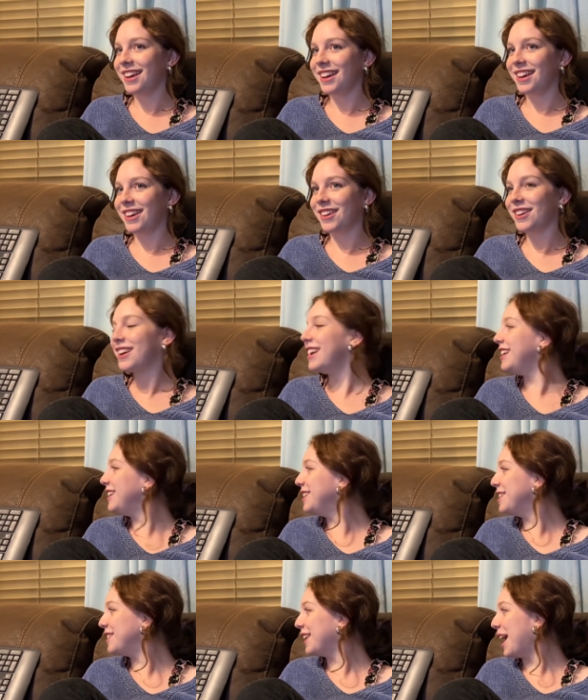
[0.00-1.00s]
I kan
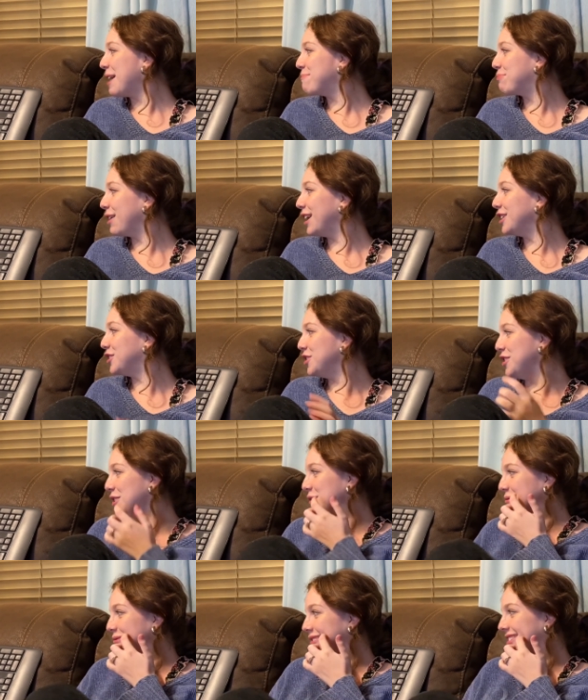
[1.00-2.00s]
nie like British
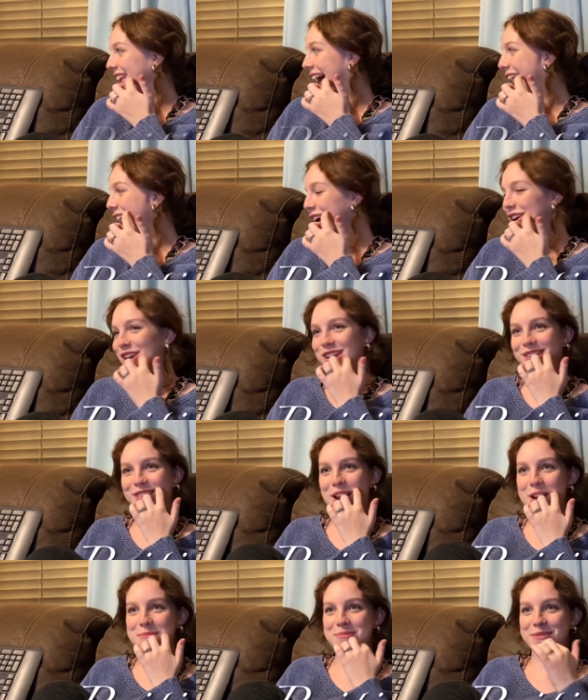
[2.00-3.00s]
news British, anchor
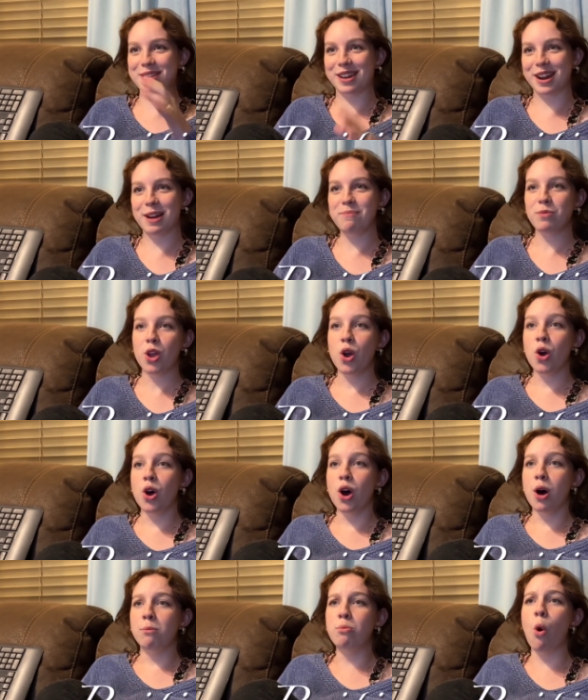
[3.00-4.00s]
type, yeah. you know.
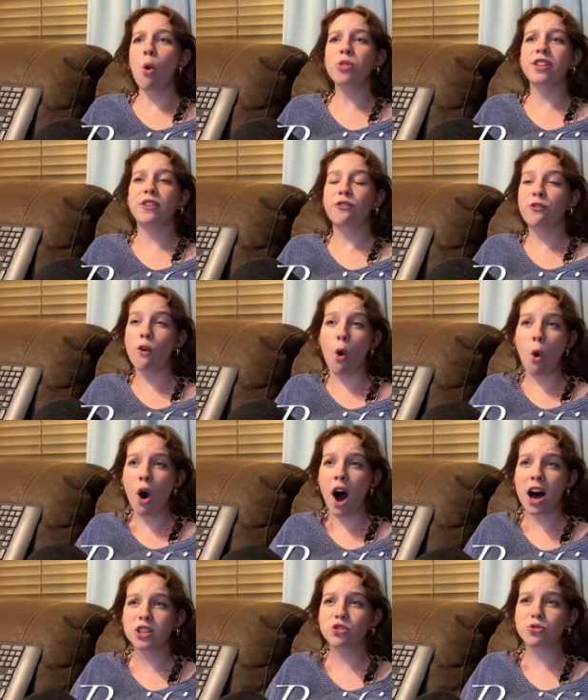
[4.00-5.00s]
More than
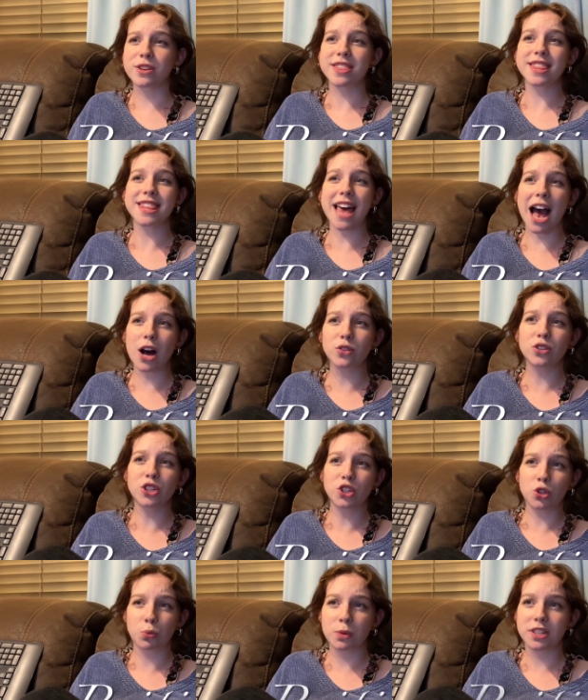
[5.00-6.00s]

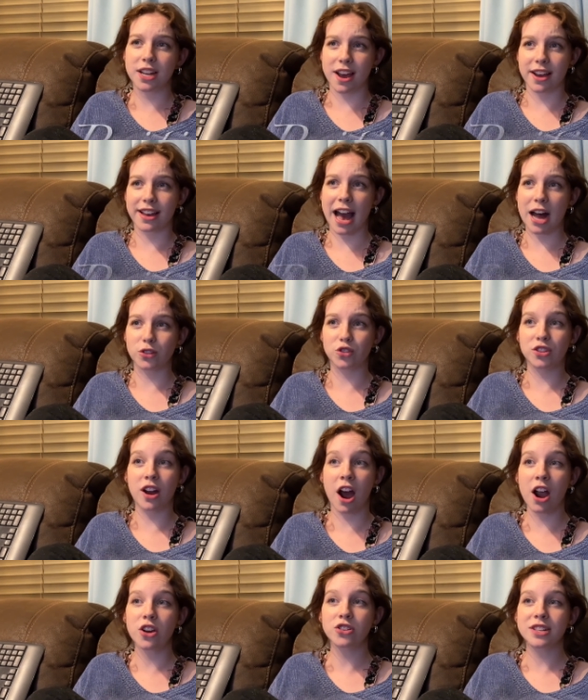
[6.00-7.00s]
400,000 Twitter accounts
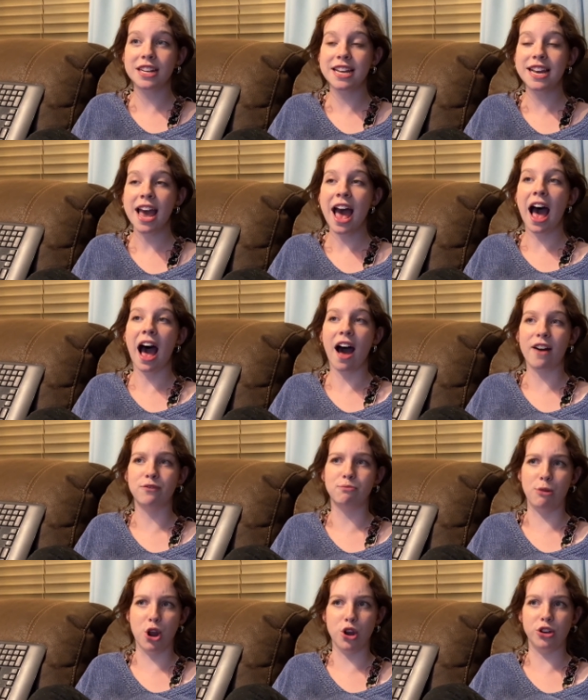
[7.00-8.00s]
currently
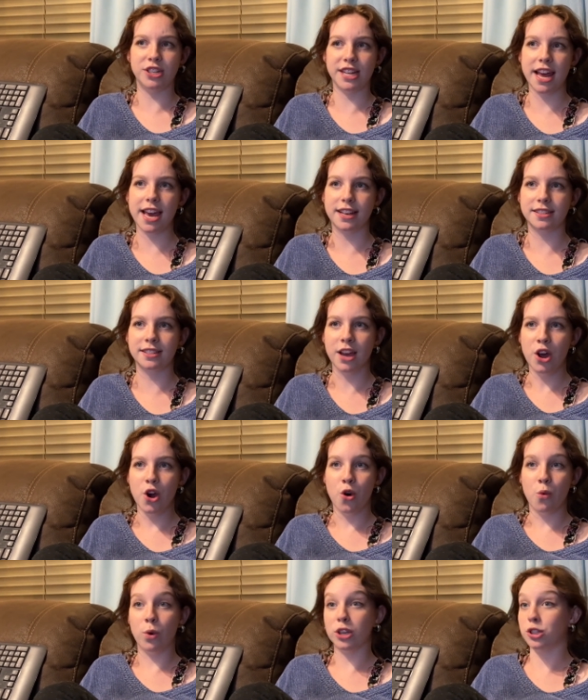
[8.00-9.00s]
have blue ticks,
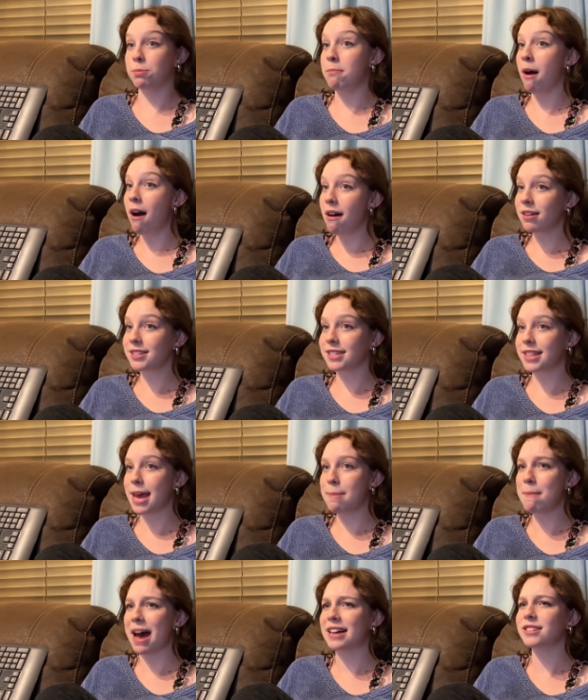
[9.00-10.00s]
which marks
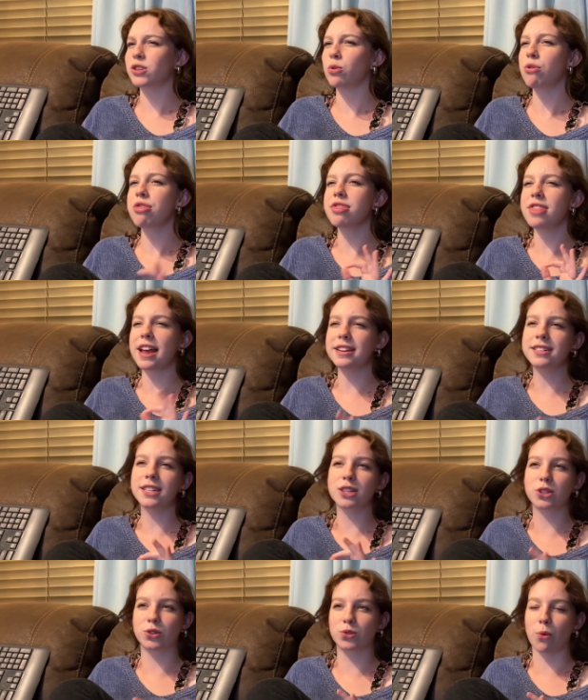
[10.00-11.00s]
them as an
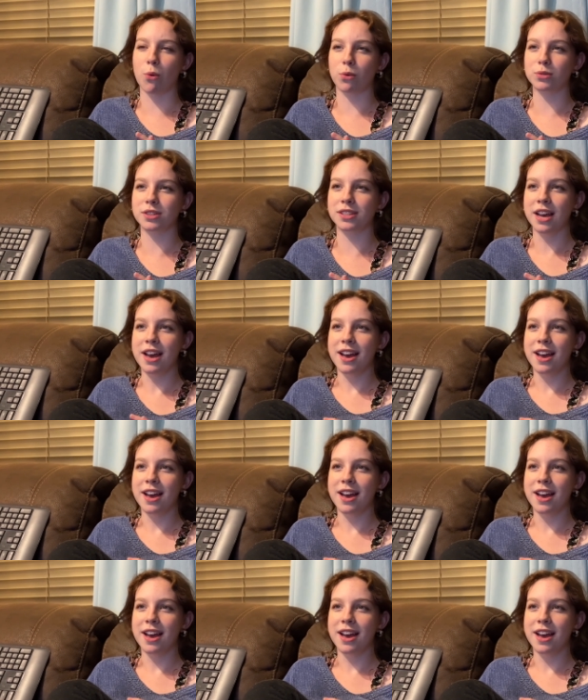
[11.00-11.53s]
authentic source